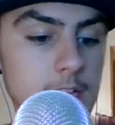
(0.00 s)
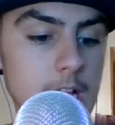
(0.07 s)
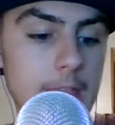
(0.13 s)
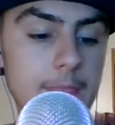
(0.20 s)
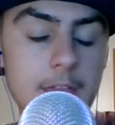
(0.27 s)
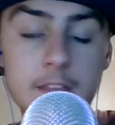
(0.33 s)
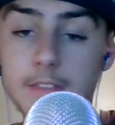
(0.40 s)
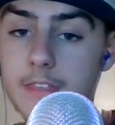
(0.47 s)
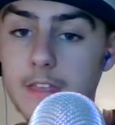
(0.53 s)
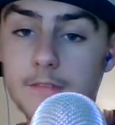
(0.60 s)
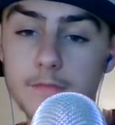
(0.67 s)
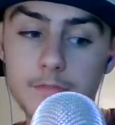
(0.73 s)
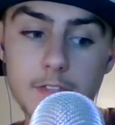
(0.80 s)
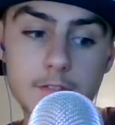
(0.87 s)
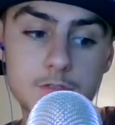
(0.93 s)

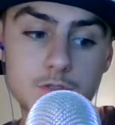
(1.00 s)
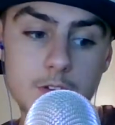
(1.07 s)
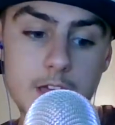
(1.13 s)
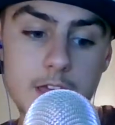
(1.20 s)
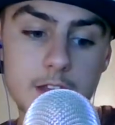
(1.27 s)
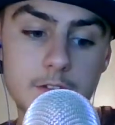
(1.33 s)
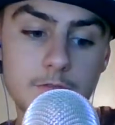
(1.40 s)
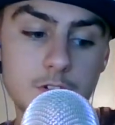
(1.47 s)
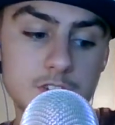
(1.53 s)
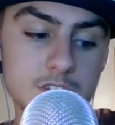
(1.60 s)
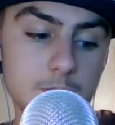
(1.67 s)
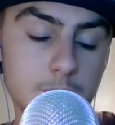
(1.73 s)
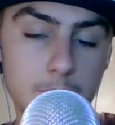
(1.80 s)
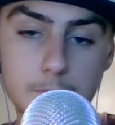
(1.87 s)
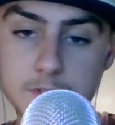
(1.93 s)
They've traded for
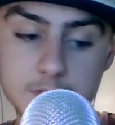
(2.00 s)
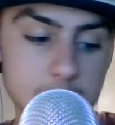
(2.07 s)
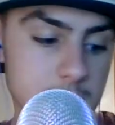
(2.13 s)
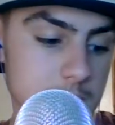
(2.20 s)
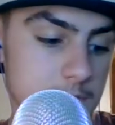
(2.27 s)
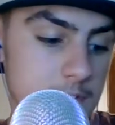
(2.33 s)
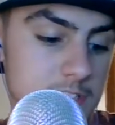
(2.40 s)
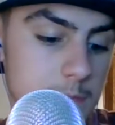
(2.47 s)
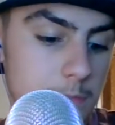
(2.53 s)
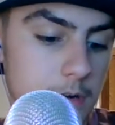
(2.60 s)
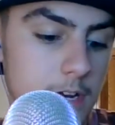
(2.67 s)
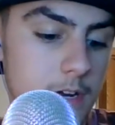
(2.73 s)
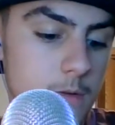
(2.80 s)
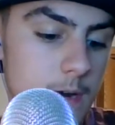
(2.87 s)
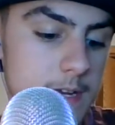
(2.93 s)
some pretty
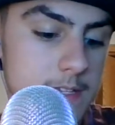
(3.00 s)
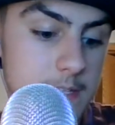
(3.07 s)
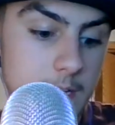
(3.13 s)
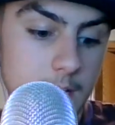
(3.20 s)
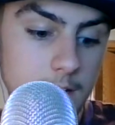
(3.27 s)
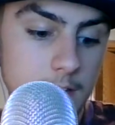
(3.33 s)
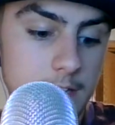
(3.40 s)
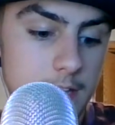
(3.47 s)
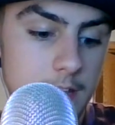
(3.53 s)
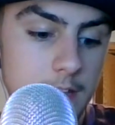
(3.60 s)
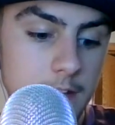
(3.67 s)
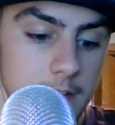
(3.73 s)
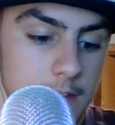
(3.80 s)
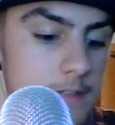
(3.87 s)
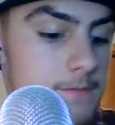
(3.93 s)
great talent,
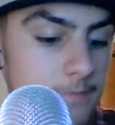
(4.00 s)
and